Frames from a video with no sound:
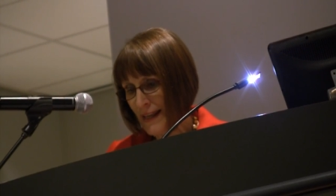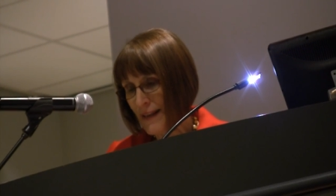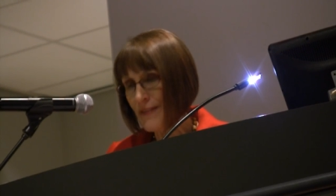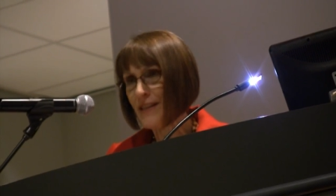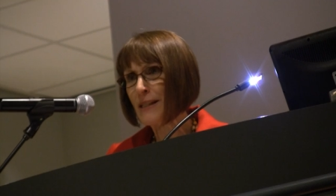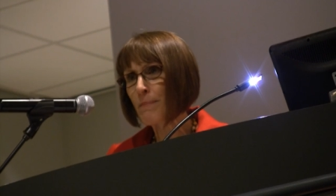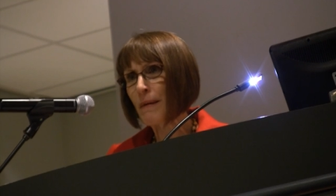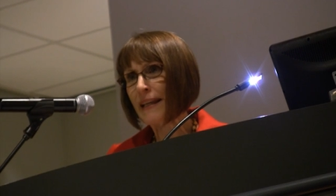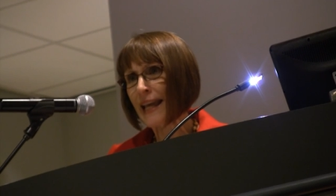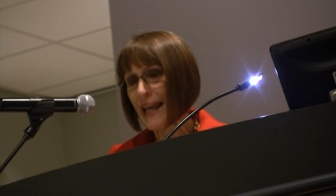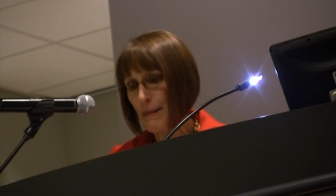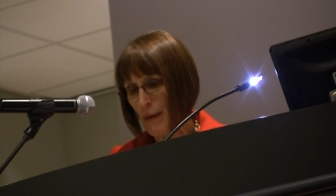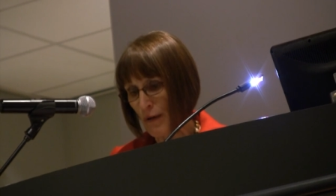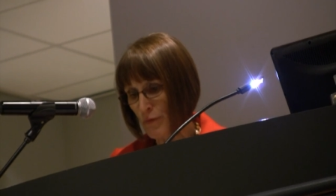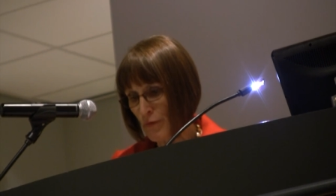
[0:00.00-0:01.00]
This
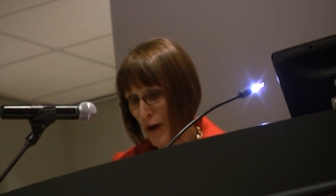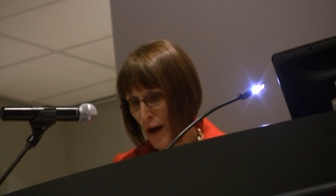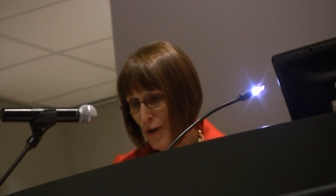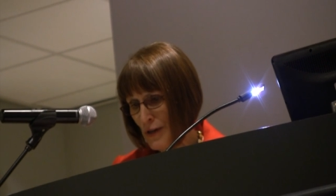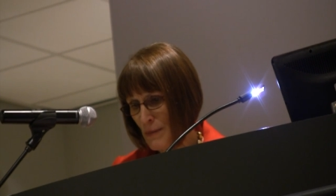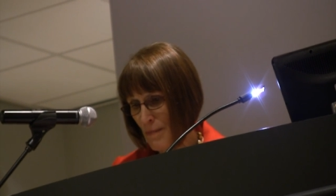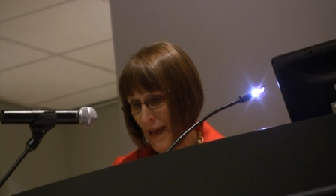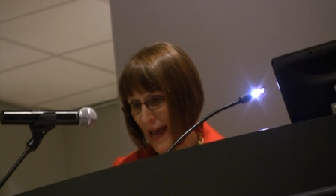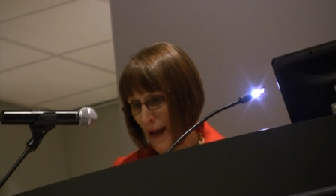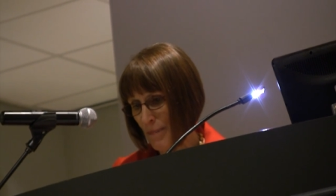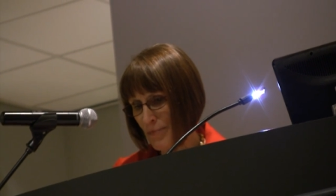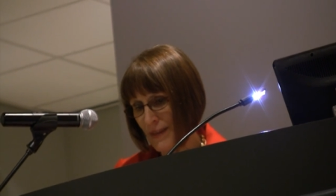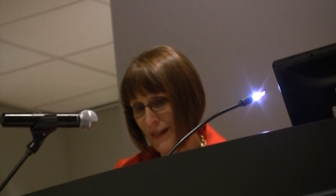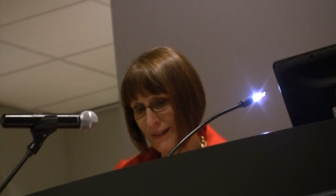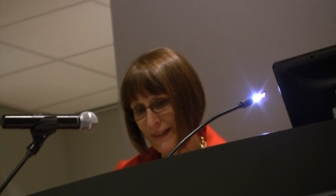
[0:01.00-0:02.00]
became a
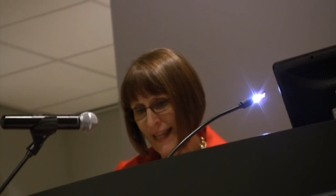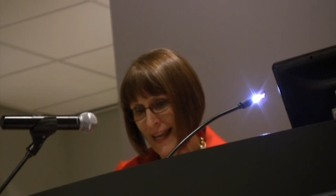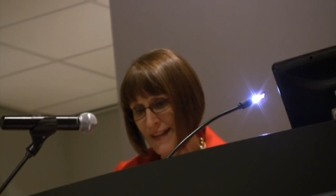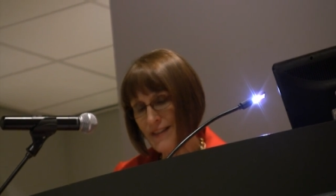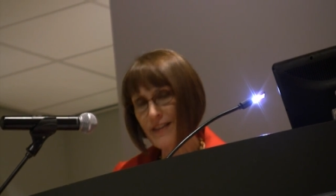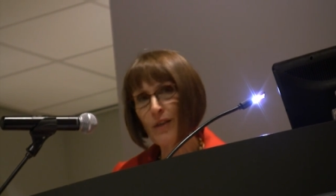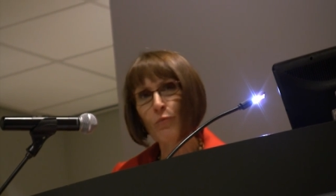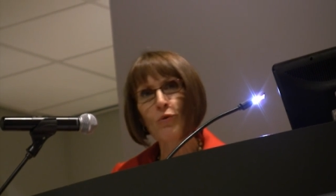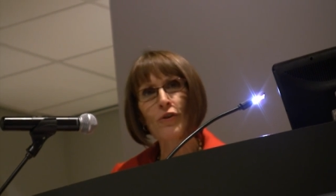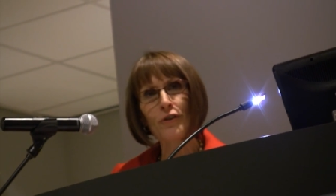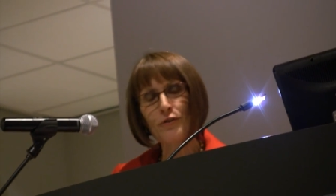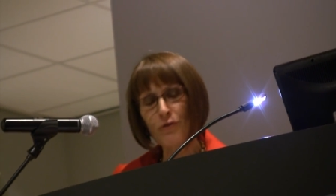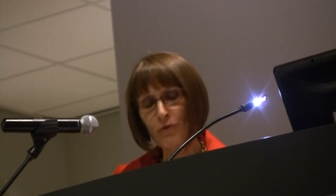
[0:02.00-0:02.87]
roadmap that led to the World